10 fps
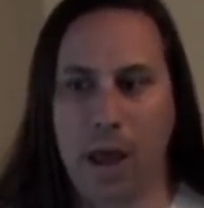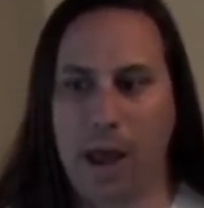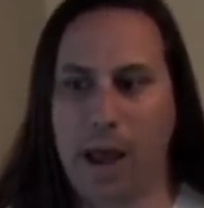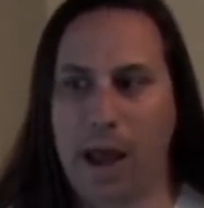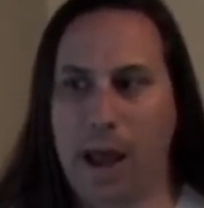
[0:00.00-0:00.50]

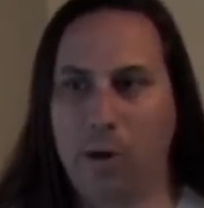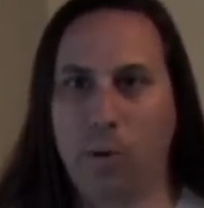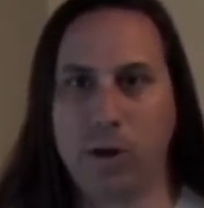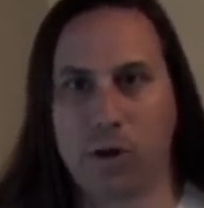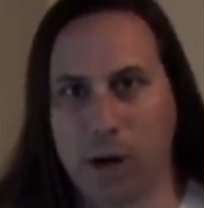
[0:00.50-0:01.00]
And
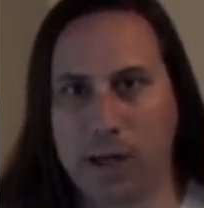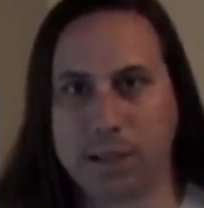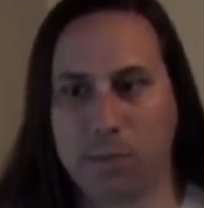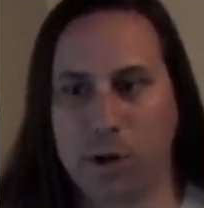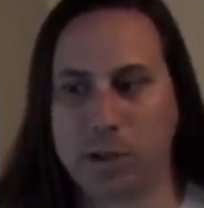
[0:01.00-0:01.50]
when you cross
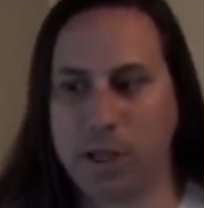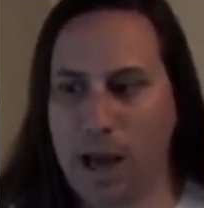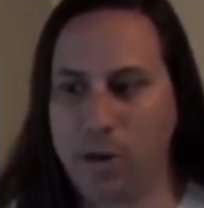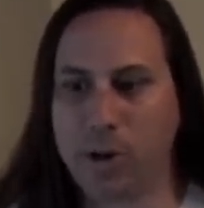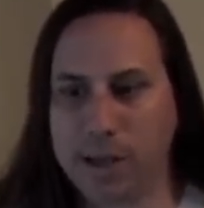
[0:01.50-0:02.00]
the bridge
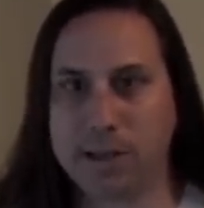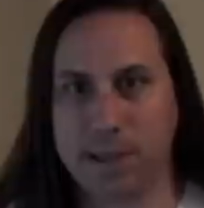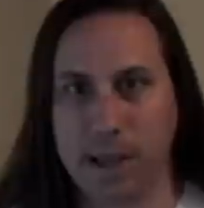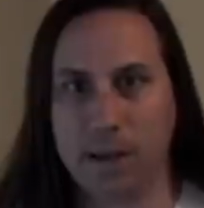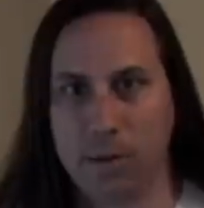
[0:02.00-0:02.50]
now, you can
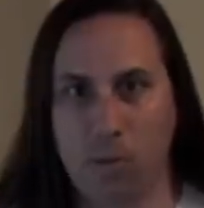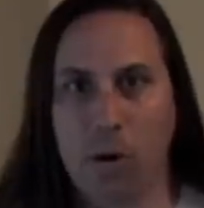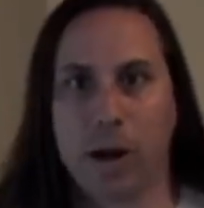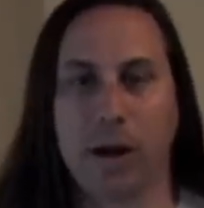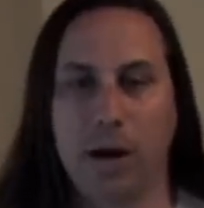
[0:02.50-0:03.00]
see them
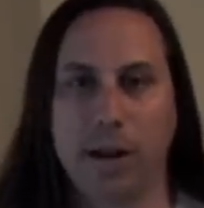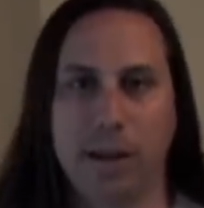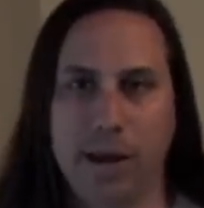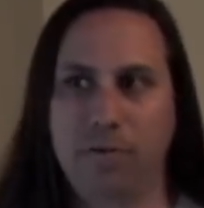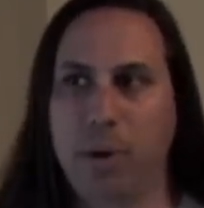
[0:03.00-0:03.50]
working on it.
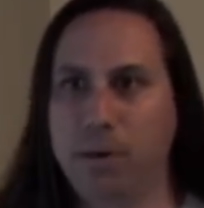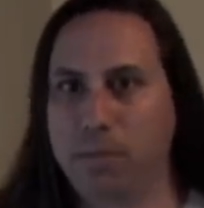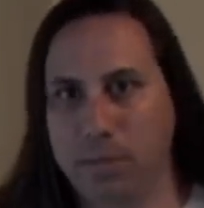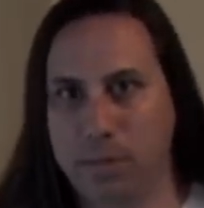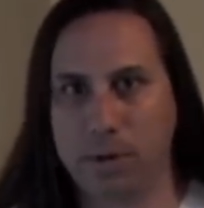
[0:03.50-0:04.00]
They've
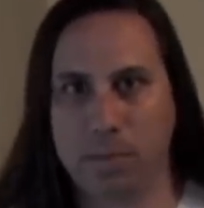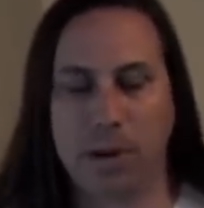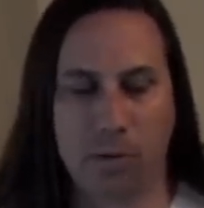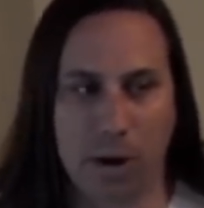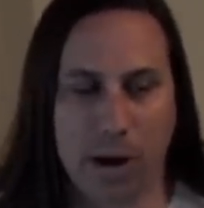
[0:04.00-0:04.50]

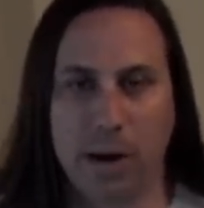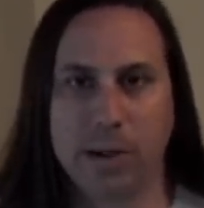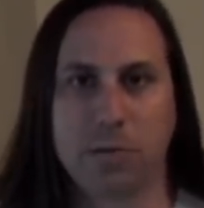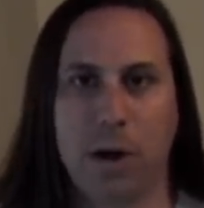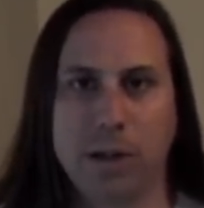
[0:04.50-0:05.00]
been working on
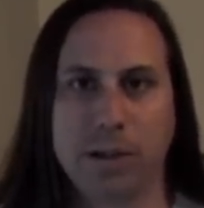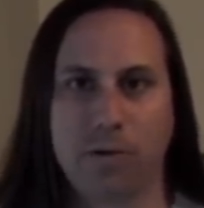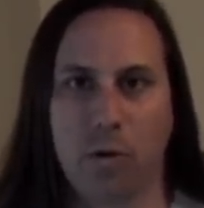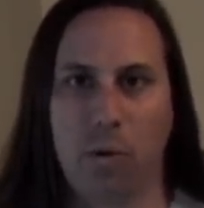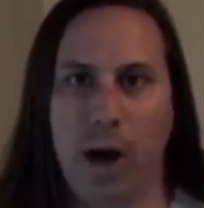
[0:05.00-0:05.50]
this project
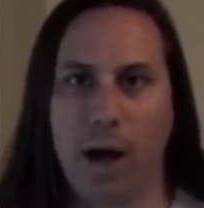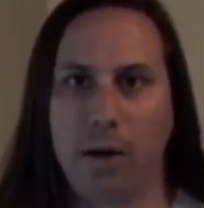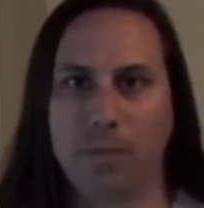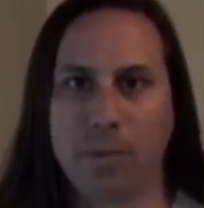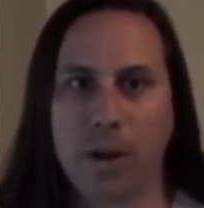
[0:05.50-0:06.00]
for a while.